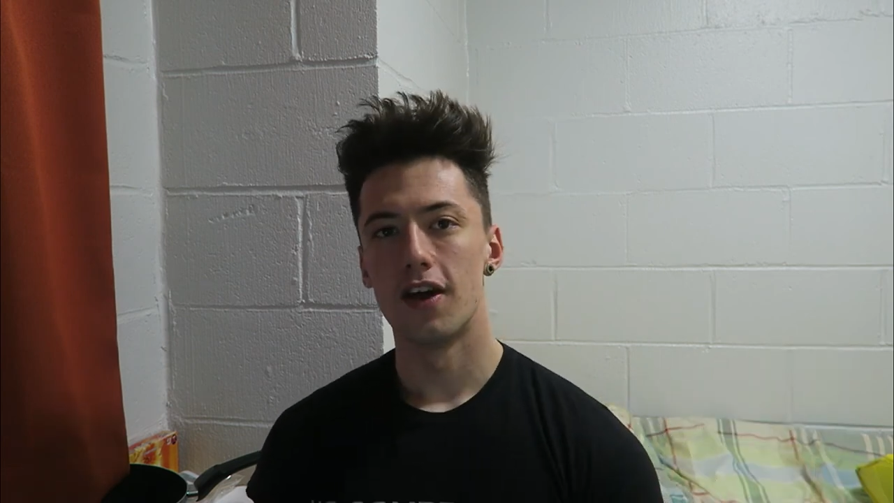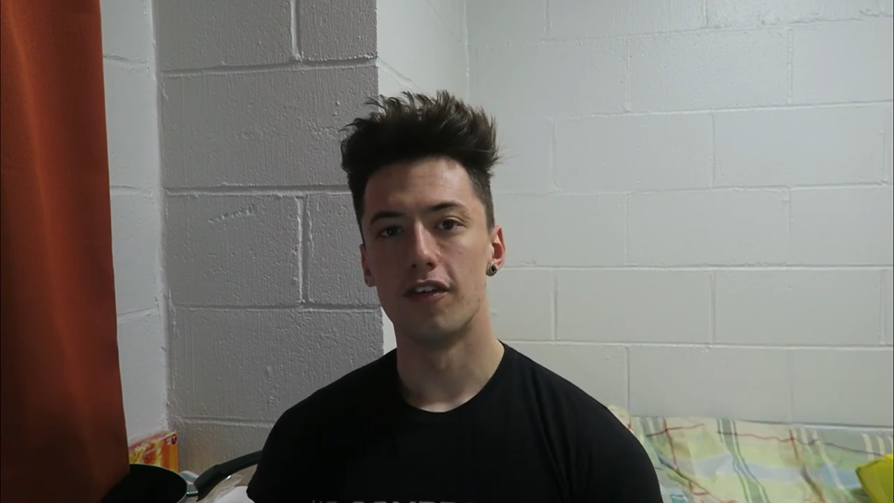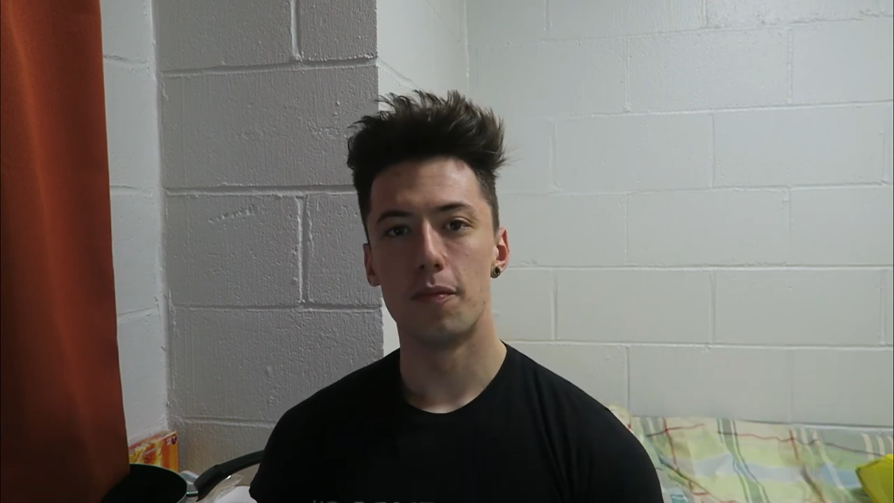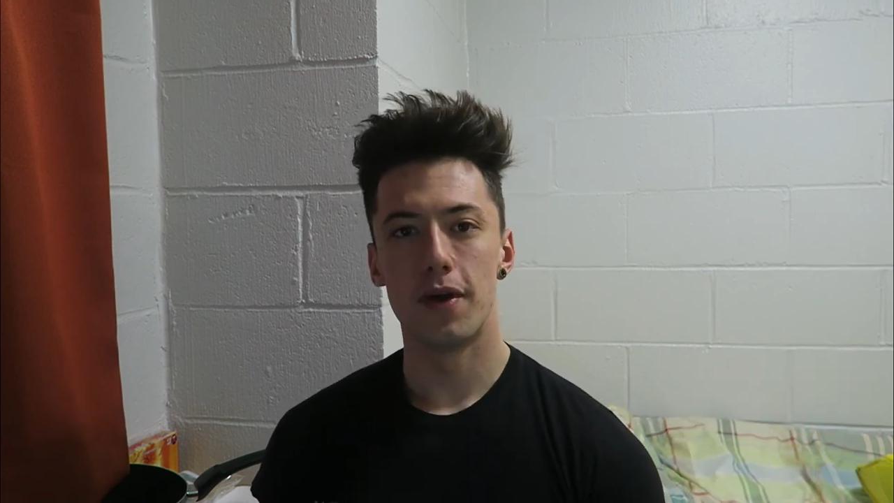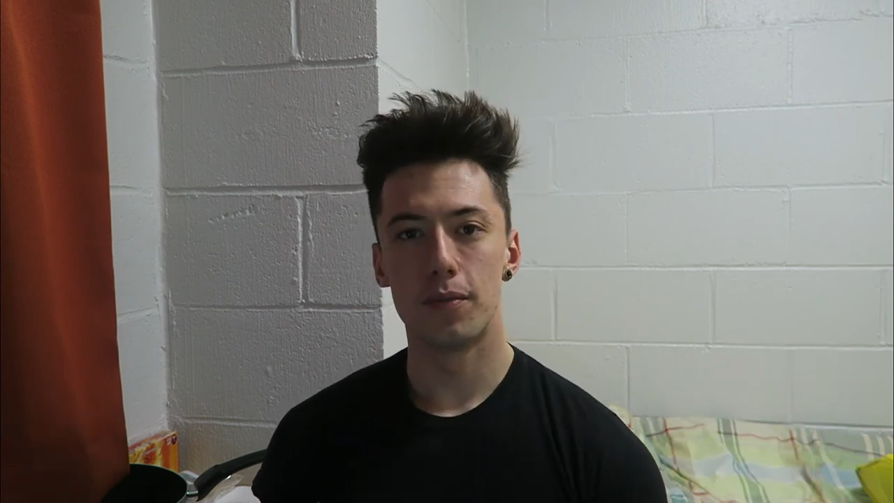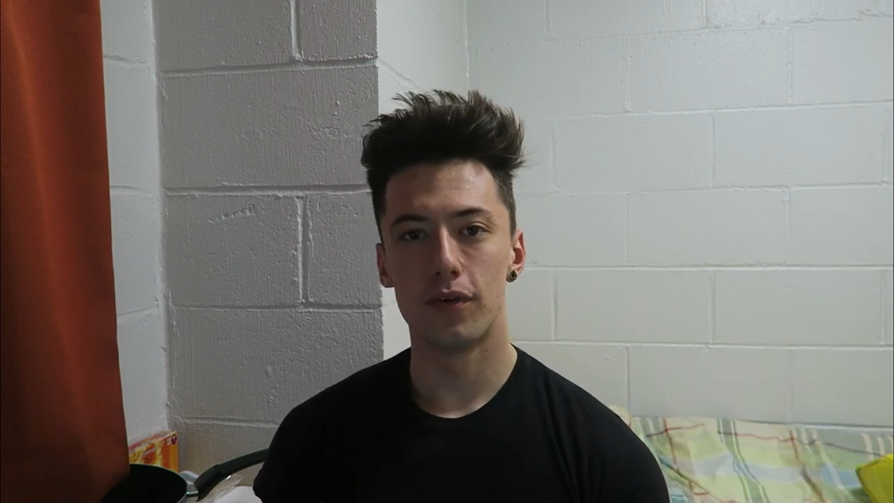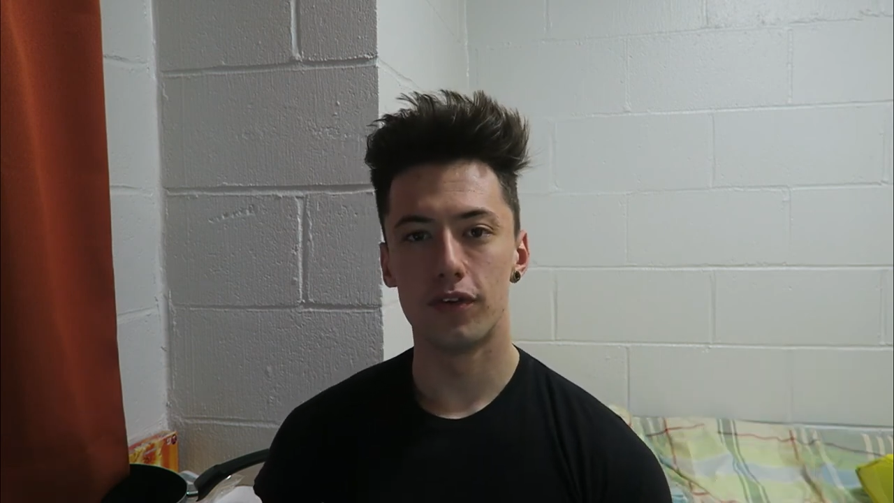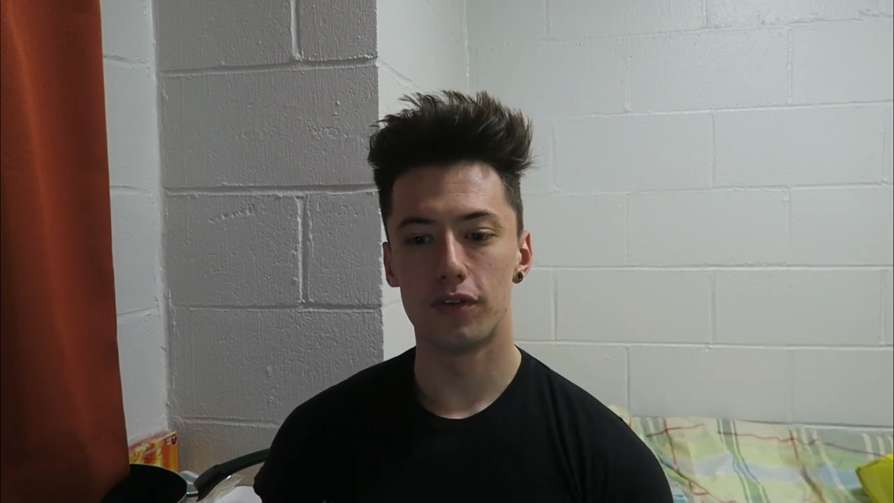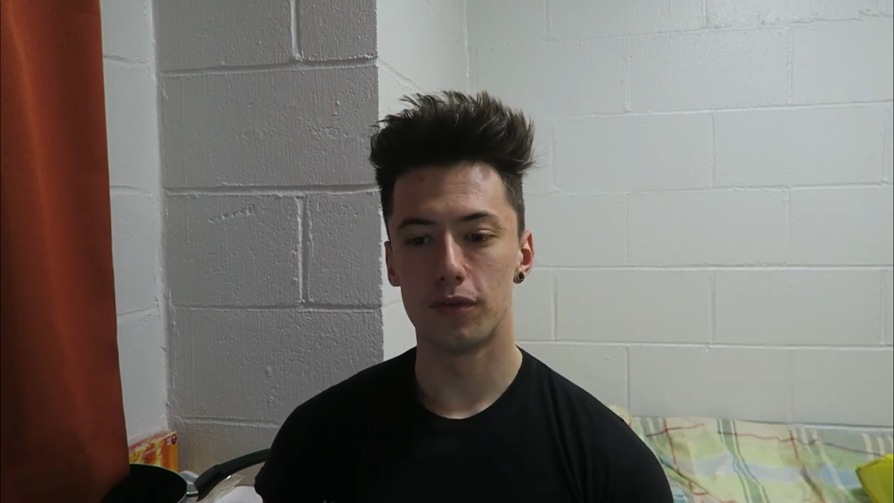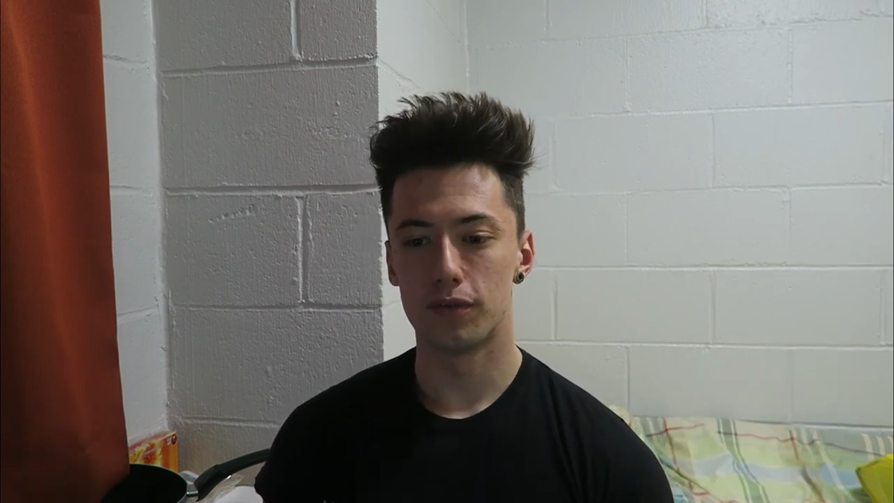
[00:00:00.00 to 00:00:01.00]
Other
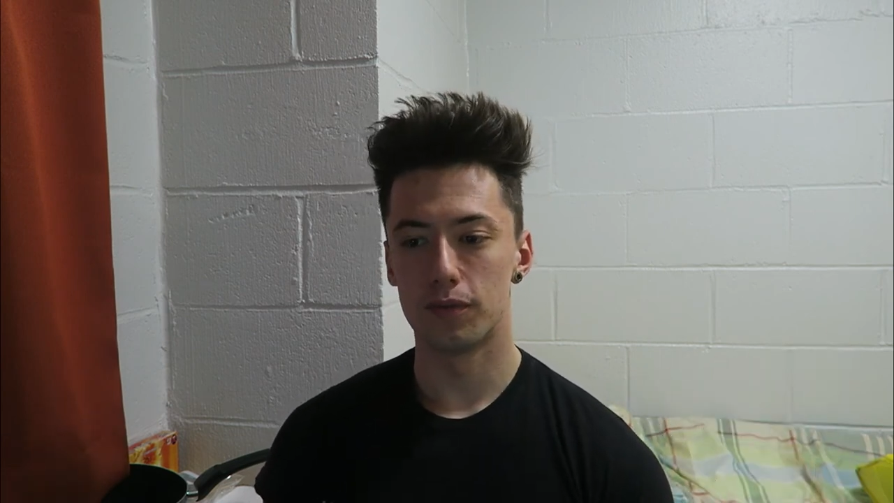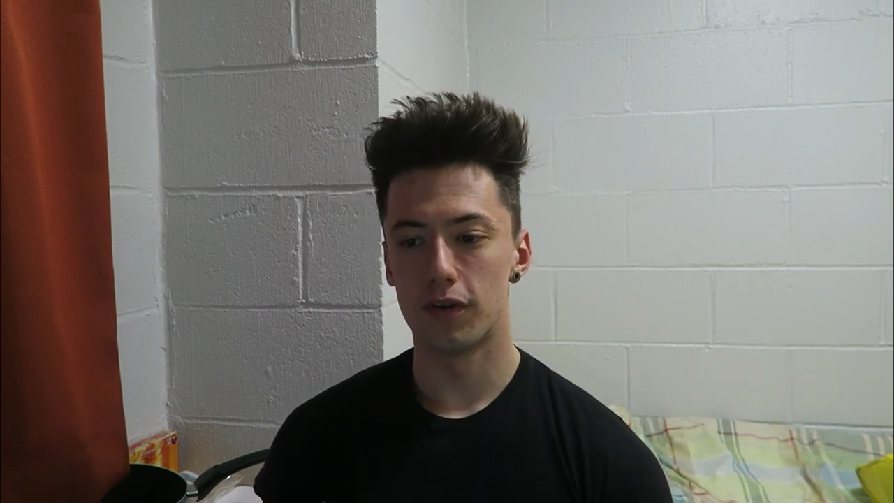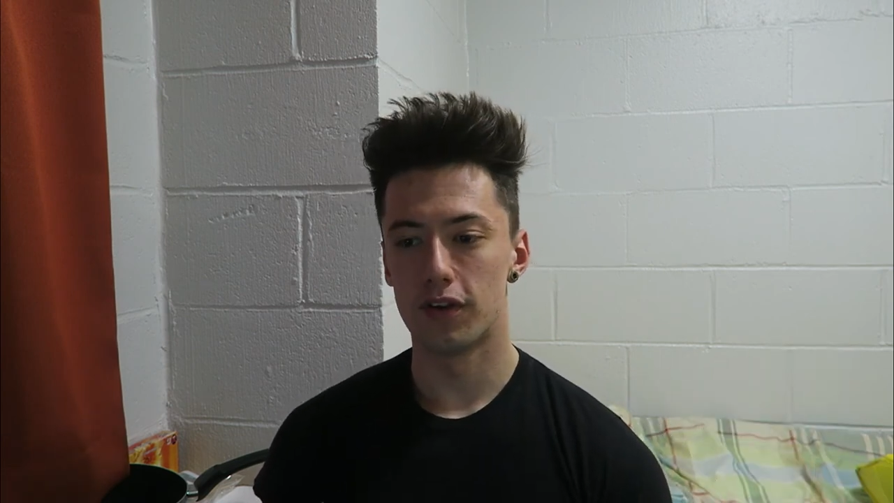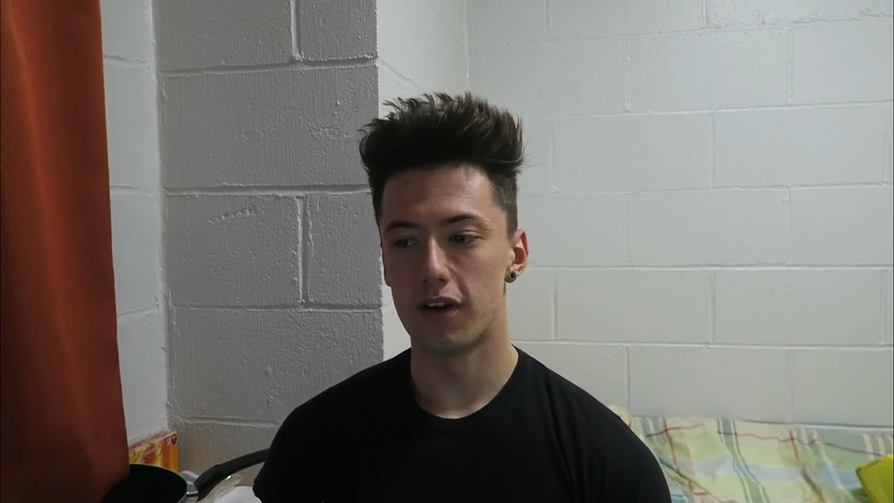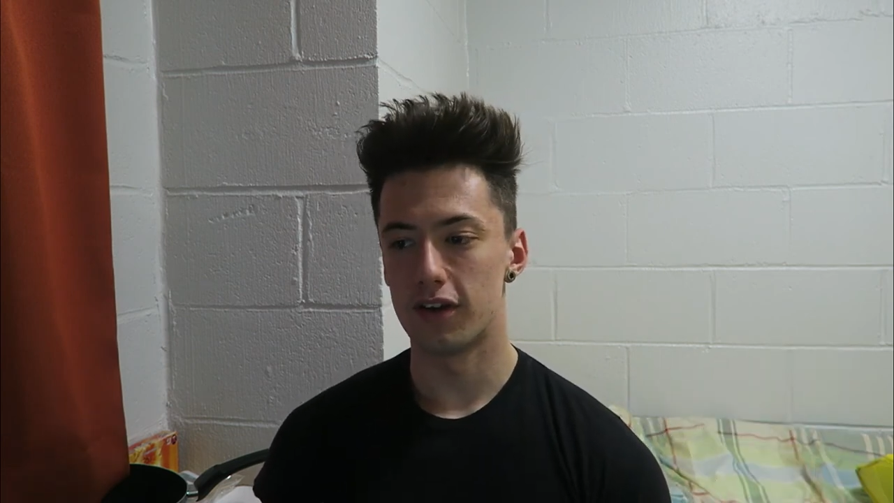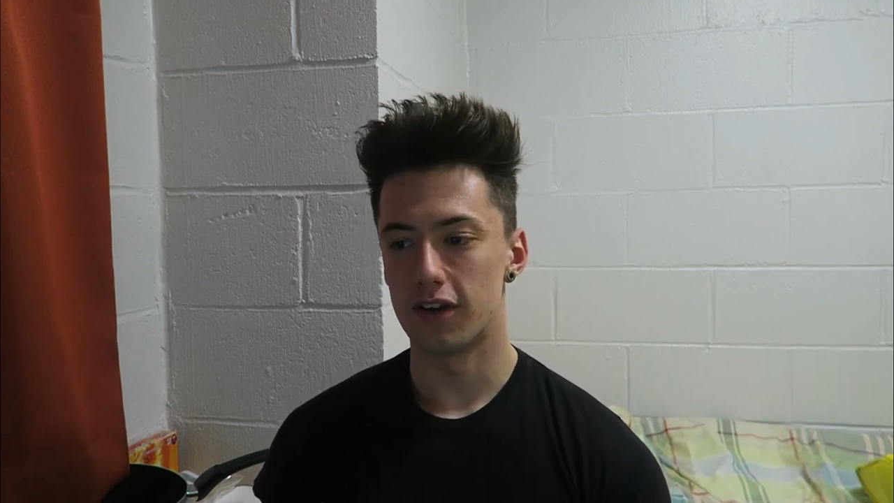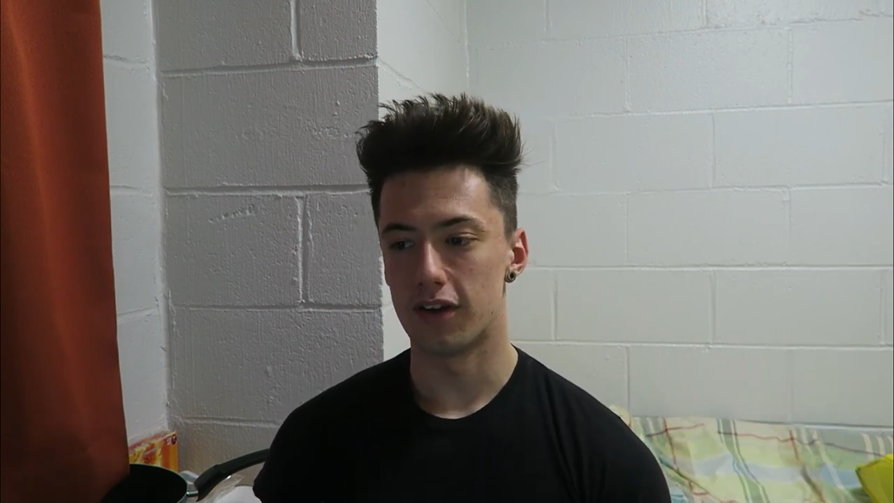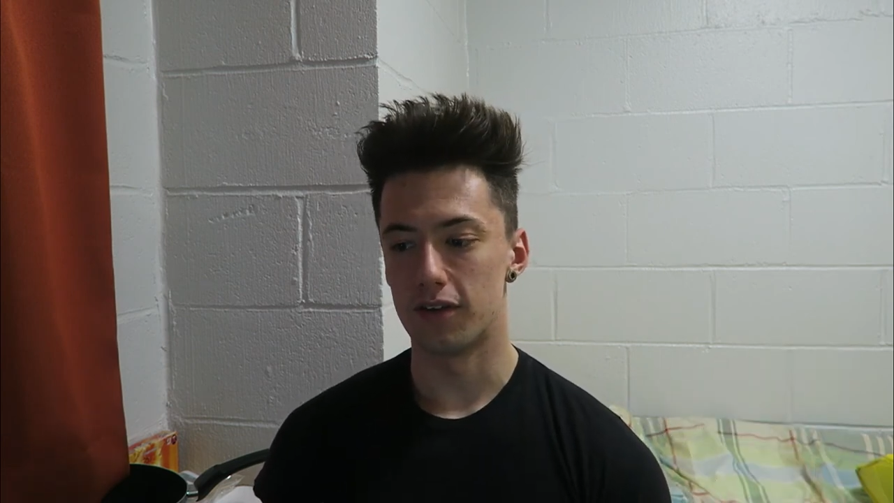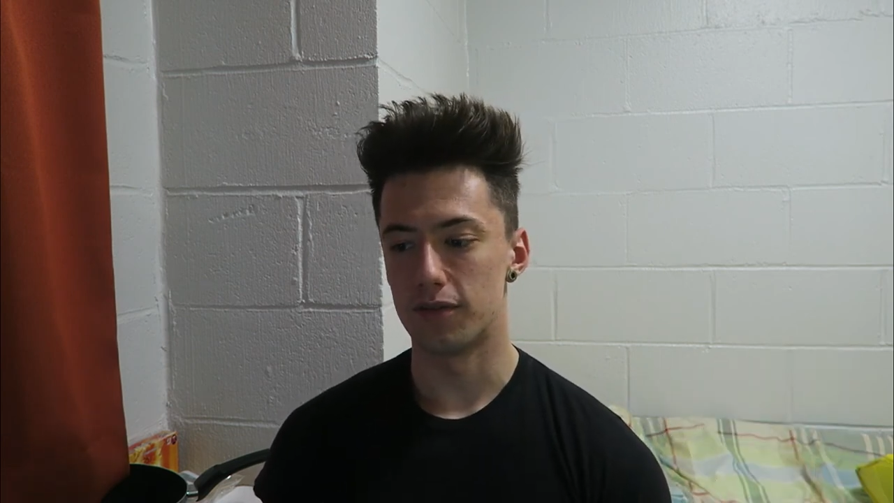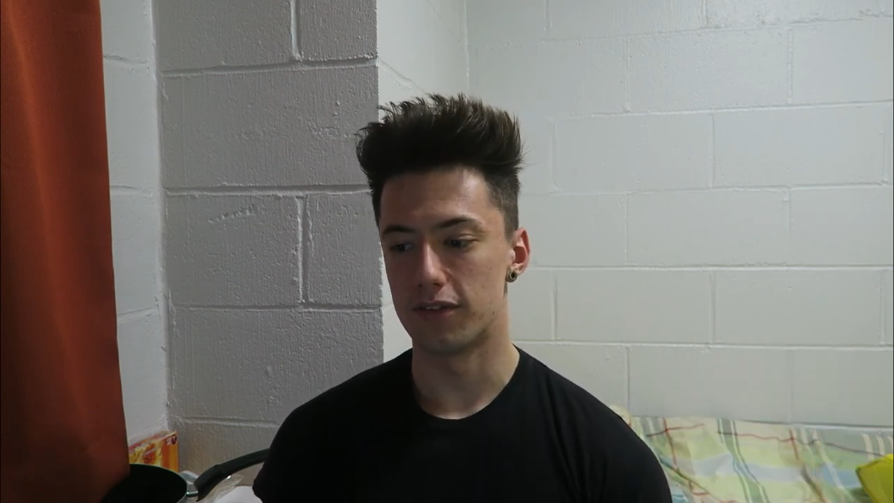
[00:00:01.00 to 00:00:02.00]
people will like um,